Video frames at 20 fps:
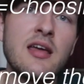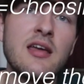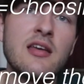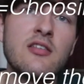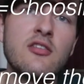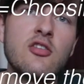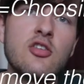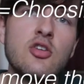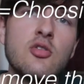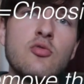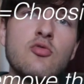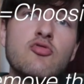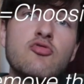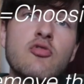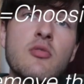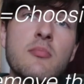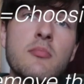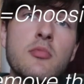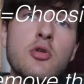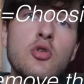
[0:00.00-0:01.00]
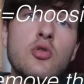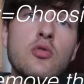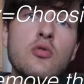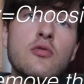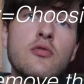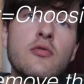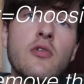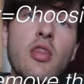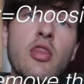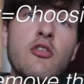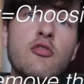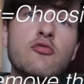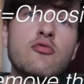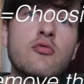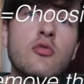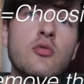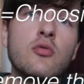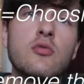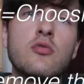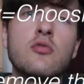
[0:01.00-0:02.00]
is you remove the
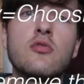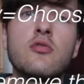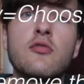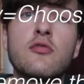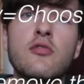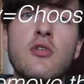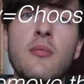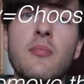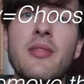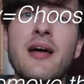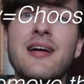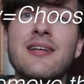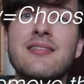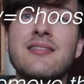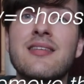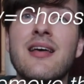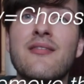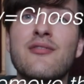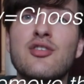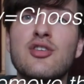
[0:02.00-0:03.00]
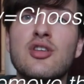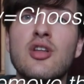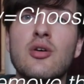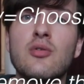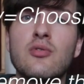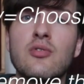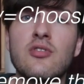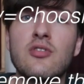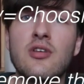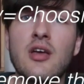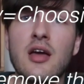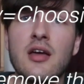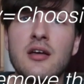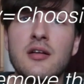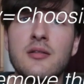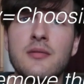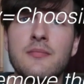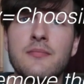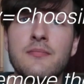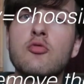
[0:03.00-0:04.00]
root from that seven note
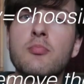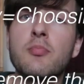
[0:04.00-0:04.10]
scale.